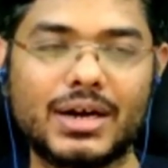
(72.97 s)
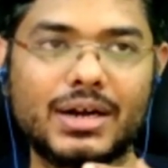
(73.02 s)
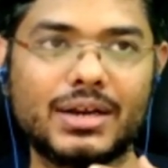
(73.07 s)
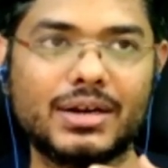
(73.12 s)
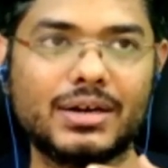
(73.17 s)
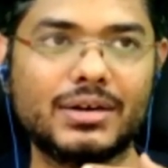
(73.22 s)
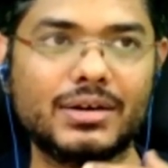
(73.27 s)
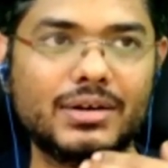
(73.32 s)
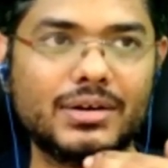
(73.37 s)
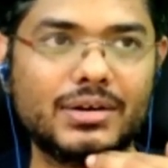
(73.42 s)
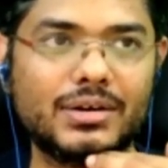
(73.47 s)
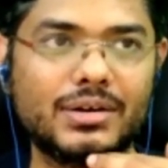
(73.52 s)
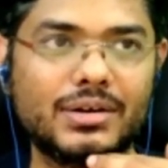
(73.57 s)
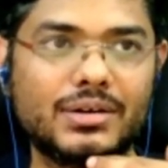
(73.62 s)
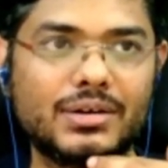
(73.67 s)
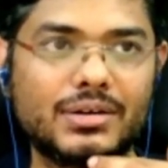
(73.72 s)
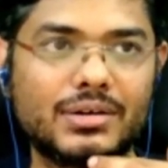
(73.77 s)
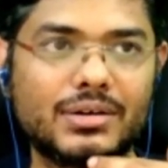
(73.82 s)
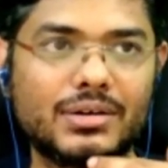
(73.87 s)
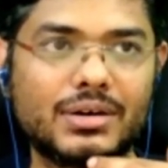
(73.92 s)

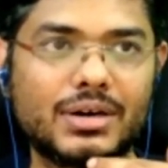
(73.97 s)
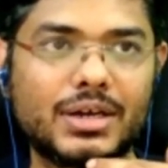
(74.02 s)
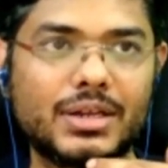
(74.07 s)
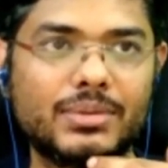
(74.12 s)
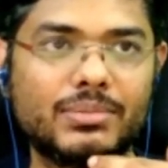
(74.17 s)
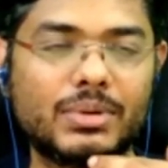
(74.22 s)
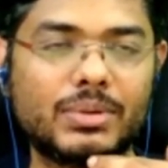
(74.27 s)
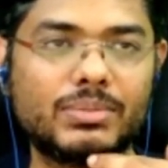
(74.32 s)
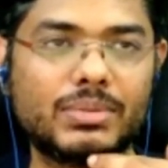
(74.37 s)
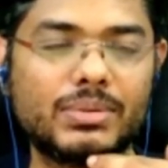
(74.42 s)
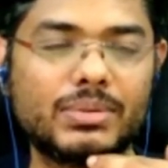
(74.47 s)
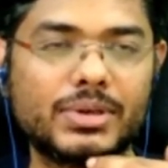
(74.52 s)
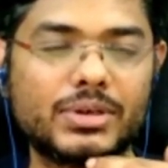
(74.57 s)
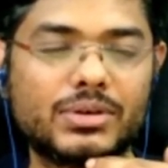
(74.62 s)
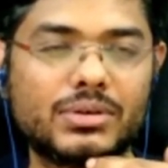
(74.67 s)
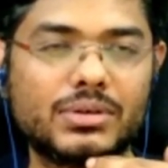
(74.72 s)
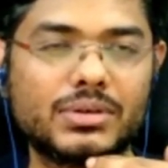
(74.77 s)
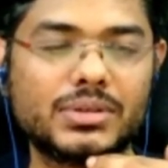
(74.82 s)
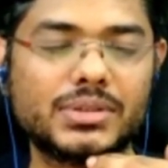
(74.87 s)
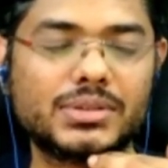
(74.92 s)
And I remember
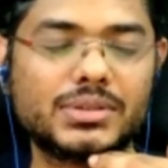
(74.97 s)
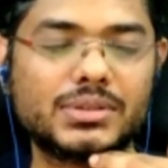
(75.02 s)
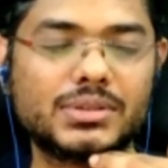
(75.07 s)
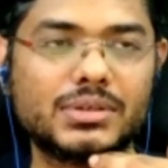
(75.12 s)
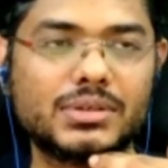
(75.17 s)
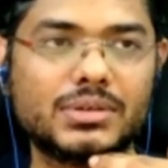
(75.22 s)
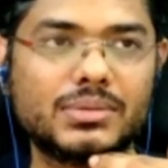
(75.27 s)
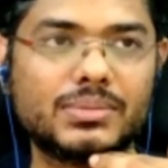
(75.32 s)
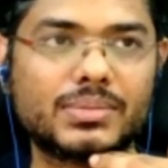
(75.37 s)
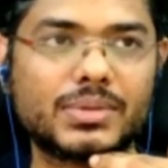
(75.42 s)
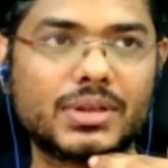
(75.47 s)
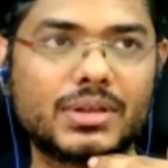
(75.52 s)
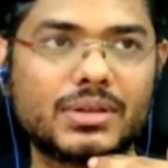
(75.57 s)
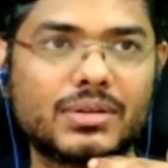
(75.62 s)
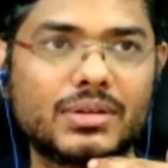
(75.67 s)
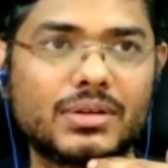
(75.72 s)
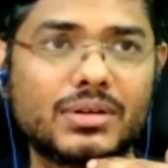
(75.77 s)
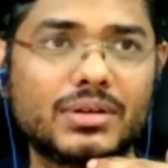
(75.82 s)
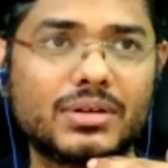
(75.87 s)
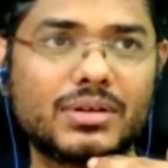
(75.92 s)
because
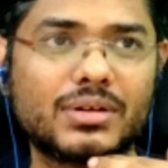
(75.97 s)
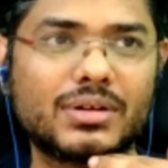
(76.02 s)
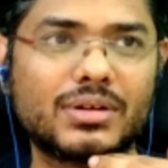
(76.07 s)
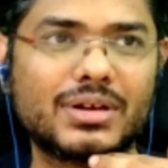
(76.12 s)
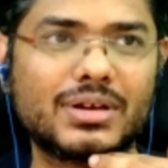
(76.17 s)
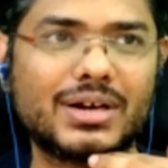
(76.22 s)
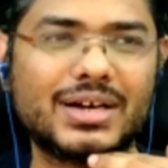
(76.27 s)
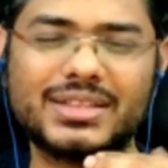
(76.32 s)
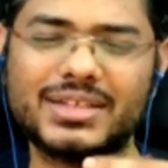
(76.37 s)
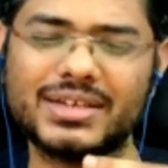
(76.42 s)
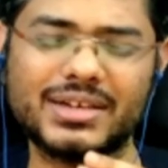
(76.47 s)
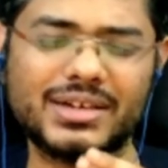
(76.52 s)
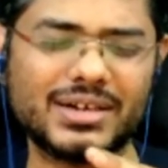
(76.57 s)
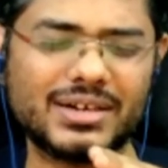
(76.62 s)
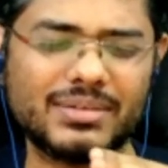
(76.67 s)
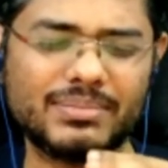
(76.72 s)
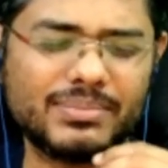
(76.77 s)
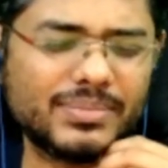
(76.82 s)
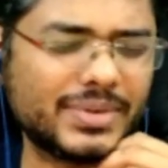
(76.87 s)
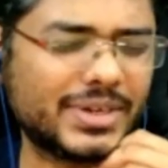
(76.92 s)
I think
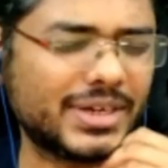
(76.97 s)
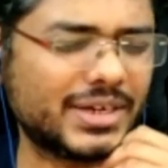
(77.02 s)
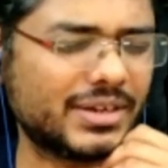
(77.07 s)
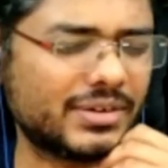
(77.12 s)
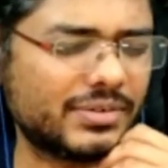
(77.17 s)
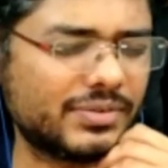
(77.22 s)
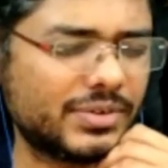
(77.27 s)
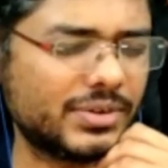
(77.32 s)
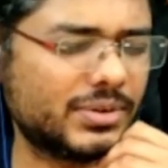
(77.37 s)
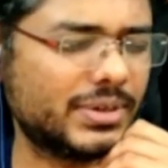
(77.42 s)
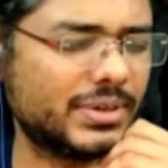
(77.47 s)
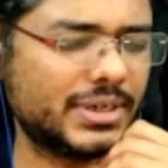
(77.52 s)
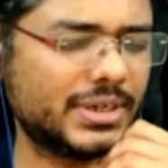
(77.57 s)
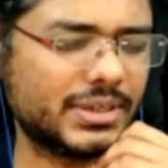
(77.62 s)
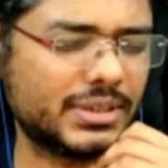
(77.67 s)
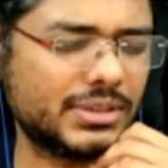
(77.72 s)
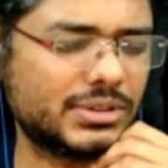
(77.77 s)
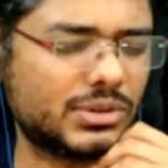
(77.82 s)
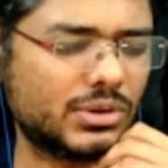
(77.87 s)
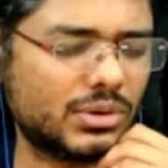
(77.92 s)
I'm getting a few
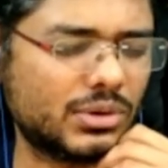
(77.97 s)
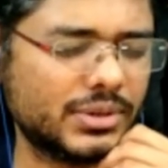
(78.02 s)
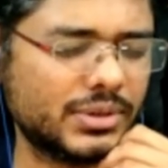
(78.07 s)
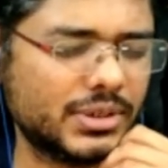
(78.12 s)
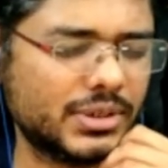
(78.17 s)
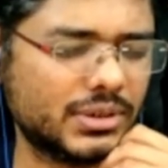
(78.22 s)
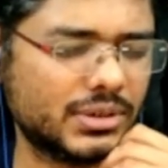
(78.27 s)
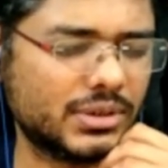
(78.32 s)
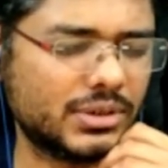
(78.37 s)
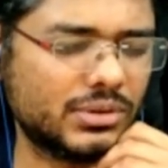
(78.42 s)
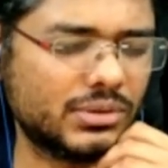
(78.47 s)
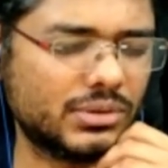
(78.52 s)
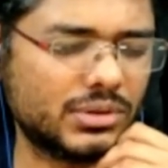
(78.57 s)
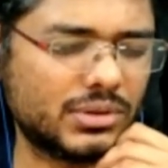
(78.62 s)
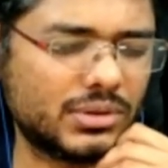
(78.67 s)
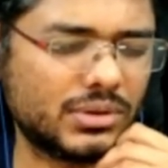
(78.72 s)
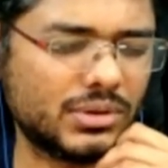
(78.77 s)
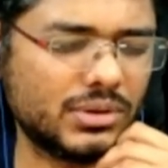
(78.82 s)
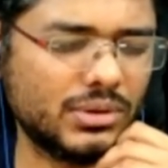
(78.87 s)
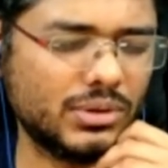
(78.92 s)
details wrong here. I
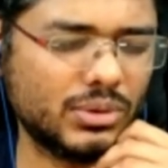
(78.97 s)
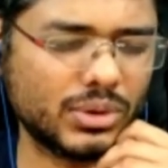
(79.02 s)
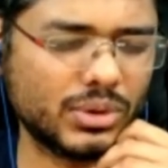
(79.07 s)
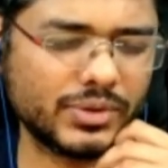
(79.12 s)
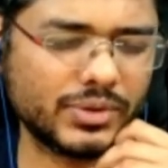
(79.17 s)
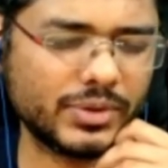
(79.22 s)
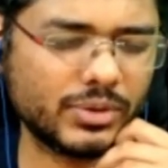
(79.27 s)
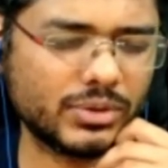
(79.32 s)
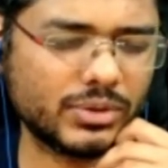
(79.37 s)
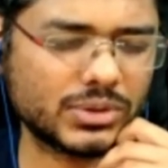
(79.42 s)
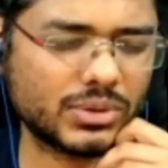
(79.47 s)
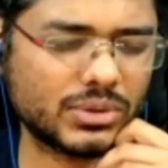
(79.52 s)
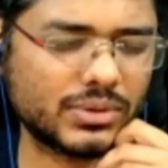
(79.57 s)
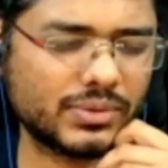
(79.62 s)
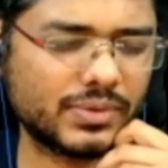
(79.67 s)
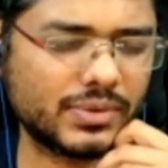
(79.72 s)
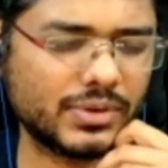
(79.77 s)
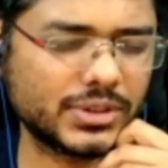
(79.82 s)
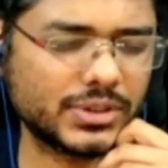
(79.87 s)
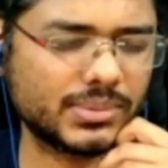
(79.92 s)
don't know if he was on
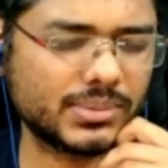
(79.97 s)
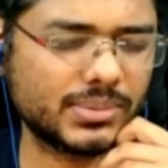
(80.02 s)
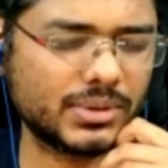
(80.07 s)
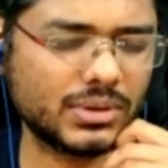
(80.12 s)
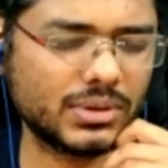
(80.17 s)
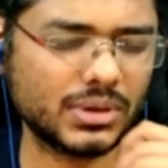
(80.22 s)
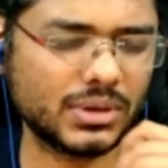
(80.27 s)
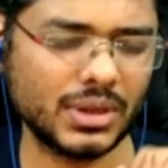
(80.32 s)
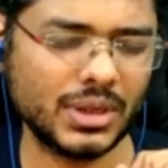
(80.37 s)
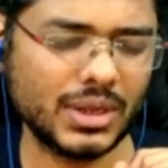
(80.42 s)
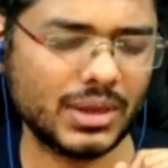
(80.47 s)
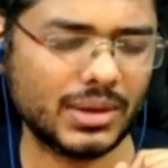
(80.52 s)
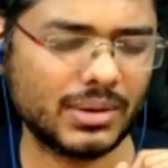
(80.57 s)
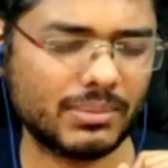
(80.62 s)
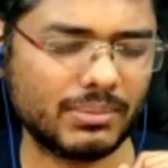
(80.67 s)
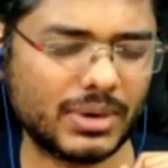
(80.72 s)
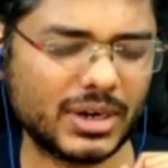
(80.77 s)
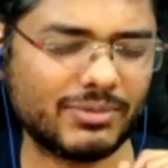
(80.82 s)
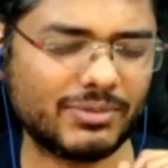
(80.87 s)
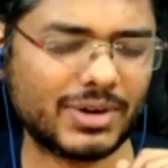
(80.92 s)
the first board,
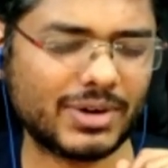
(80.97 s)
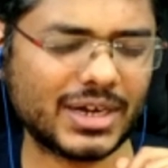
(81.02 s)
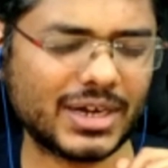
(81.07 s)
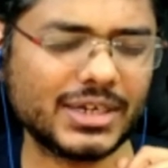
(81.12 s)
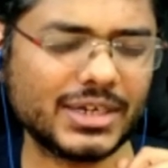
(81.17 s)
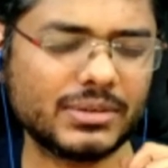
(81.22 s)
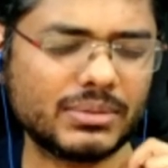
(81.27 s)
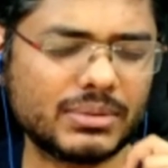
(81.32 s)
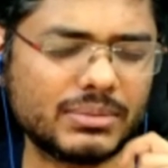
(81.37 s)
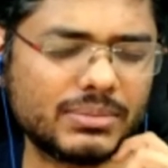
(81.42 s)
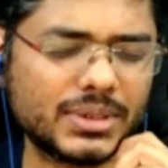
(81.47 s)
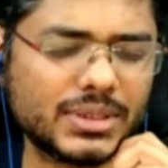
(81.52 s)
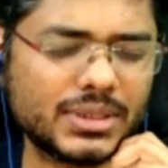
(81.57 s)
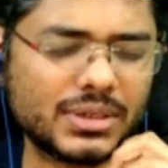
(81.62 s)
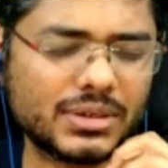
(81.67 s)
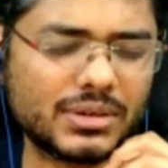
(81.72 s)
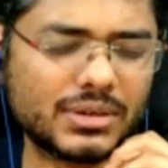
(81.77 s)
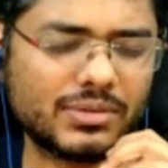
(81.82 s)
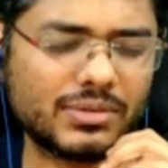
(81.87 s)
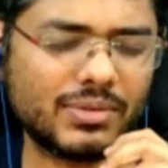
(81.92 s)
but why I remember
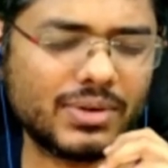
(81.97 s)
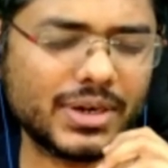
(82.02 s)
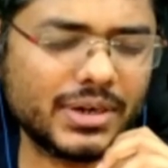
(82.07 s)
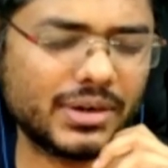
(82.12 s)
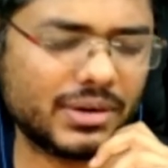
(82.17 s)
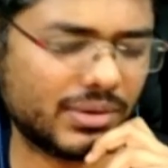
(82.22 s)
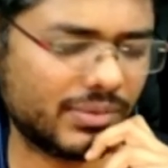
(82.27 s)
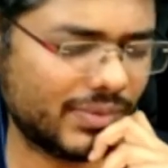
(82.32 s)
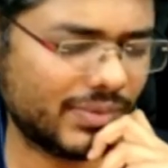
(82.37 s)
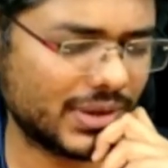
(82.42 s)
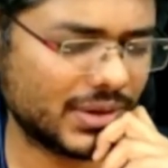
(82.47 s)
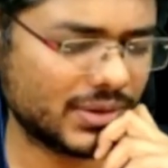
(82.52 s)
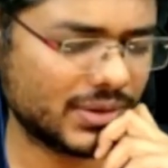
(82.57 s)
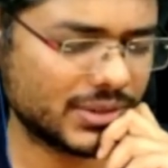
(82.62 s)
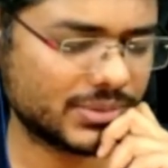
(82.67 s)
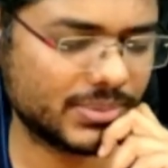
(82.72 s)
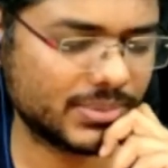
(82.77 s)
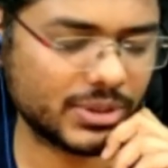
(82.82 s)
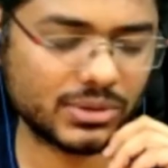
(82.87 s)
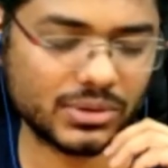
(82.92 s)
that quite
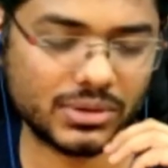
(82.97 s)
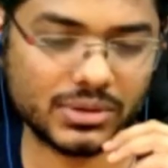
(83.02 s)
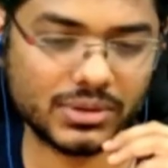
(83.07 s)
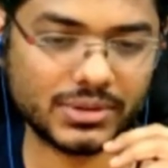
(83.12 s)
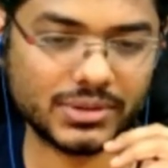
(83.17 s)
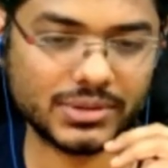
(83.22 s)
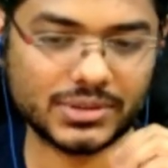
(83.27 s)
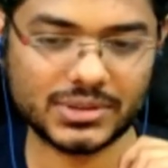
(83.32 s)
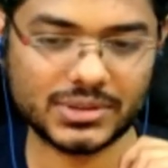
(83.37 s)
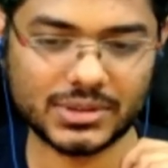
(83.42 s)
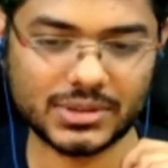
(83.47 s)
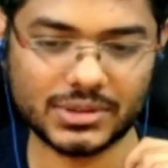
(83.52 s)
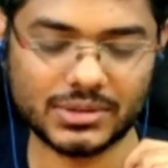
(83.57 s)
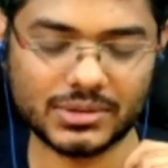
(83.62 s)
well is because